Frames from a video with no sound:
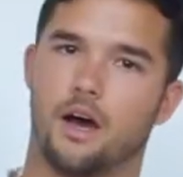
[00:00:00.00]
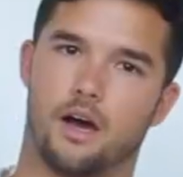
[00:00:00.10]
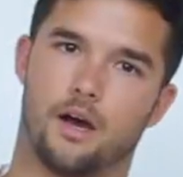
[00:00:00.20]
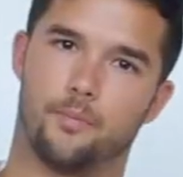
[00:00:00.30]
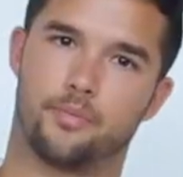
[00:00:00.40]

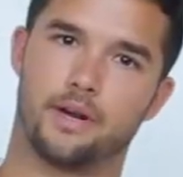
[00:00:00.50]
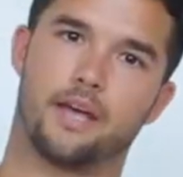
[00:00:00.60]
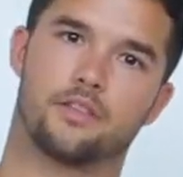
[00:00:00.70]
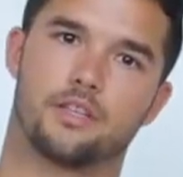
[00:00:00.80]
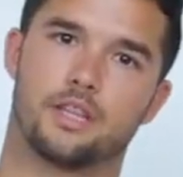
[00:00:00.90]
Print
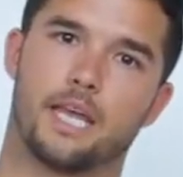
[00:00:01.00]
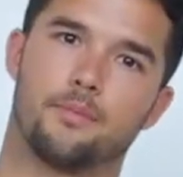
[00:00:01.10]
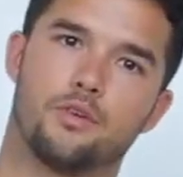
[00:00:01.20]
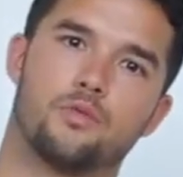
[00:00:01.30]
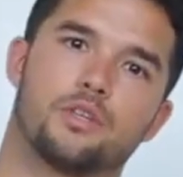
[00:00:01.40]
out the
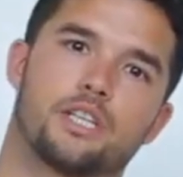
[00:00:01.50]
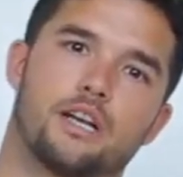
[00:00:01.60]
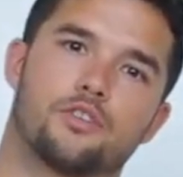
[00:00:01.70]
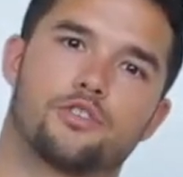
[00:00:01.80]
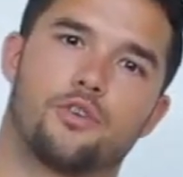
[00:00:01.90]
label, which
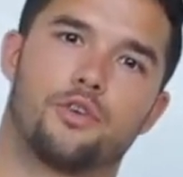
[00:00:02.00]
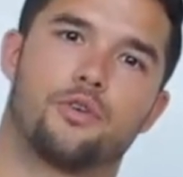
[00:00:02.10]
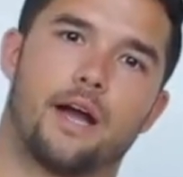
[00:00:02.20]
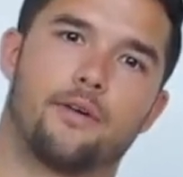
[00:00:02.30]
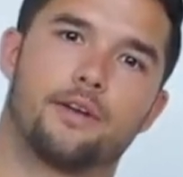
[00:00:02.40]
I'll show
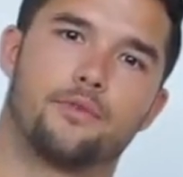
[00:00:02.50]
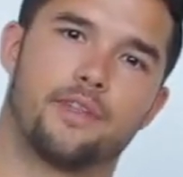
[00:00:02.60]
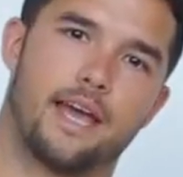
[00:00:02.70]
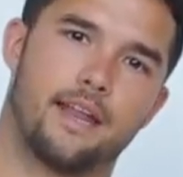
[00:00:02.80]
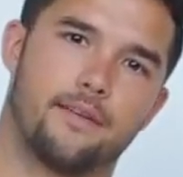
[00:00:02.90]
you how I do
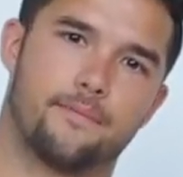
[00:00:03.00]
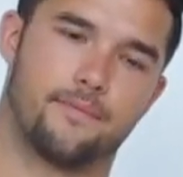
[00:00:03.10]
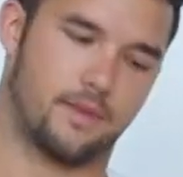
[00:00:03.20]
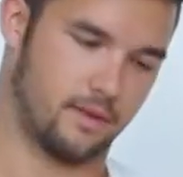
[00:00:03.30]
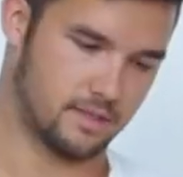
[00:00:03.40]
that.
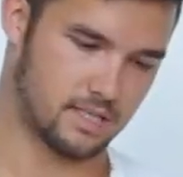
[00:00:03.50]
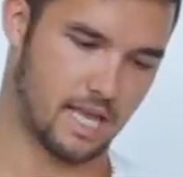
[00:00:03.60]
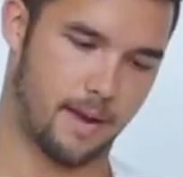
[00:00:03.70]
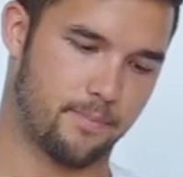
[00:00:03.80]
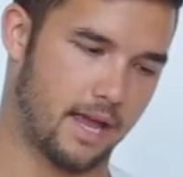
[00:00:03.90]

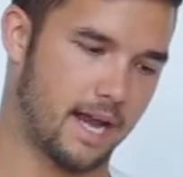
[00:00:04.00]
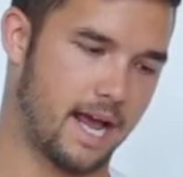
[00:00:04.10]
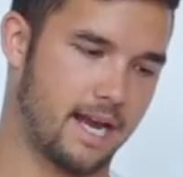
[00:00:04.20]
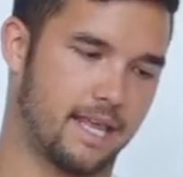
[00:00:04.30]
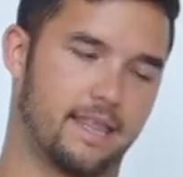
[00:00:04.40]
Slap that
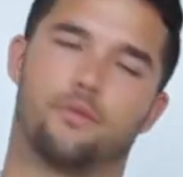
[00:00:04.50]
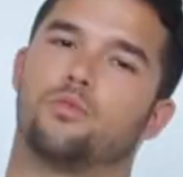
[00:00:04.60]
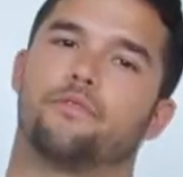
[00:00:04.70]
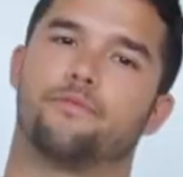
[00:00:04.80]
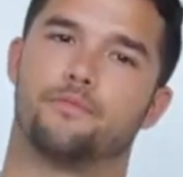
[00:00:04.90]
on, and
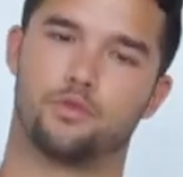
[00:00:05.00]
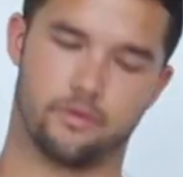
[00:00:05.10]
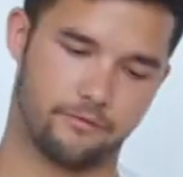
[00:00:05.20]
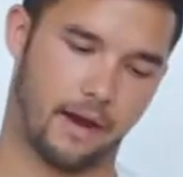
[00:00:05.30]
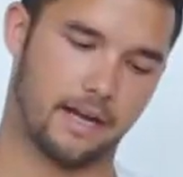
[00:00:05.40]
then we'll
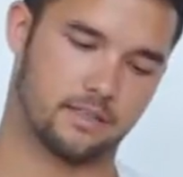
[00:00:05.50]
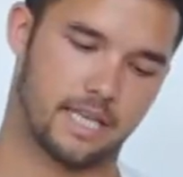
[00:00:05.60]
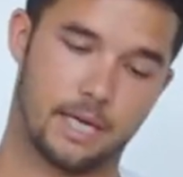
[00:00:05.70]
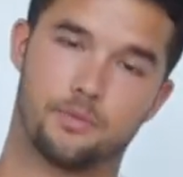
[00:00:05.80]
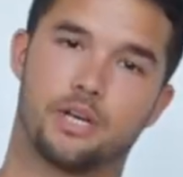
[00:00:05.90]
do a final
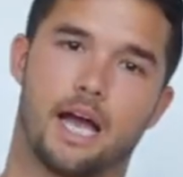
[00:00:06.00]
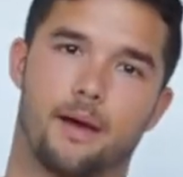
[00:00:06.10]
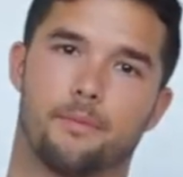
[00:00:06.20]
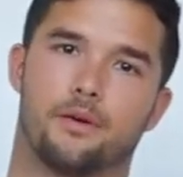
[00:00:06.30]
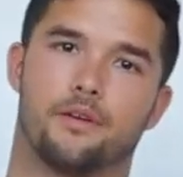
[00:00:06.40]
tape
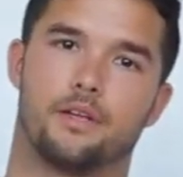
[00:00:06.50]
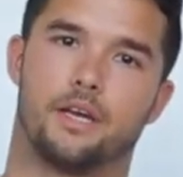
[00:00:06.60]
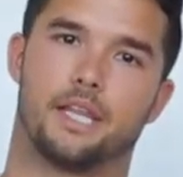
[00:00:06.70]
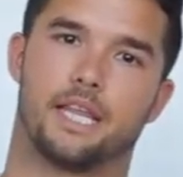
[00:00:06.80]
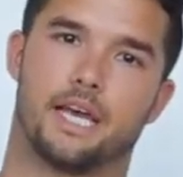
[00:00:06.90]
job
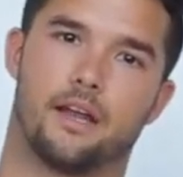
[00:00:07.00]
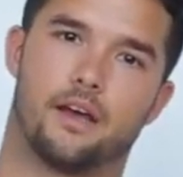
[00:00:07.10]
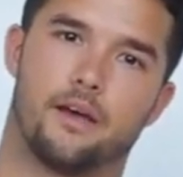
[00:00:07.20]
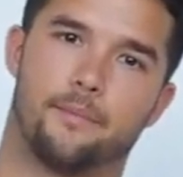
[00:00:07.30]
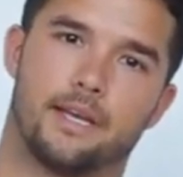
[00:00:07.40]

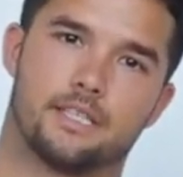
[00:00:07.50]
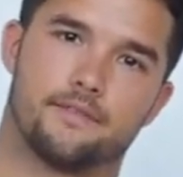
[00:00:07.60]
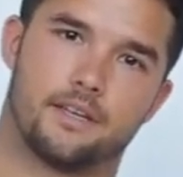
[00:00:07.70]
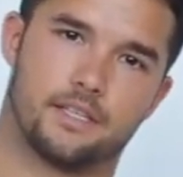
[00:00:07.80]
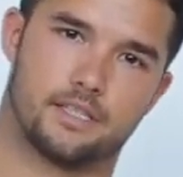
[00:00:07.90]
that makes
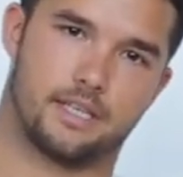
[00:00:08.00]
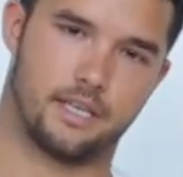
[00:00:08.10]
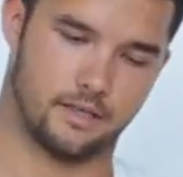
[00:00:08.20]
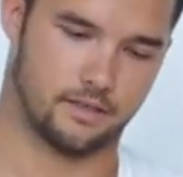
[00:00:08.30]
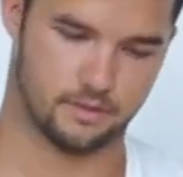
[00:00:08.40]
it very
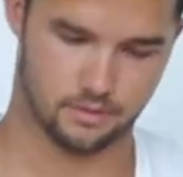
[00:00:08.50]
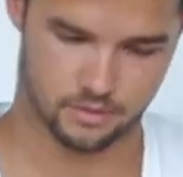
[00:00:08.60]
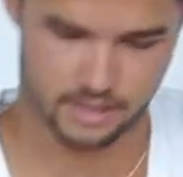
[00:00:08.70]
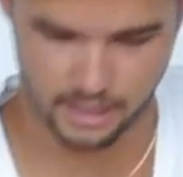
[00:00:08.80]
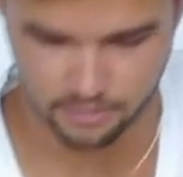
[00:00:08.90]
secure.
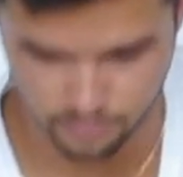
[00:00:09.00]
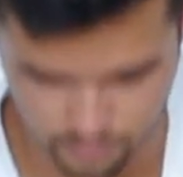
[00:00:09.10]
So stay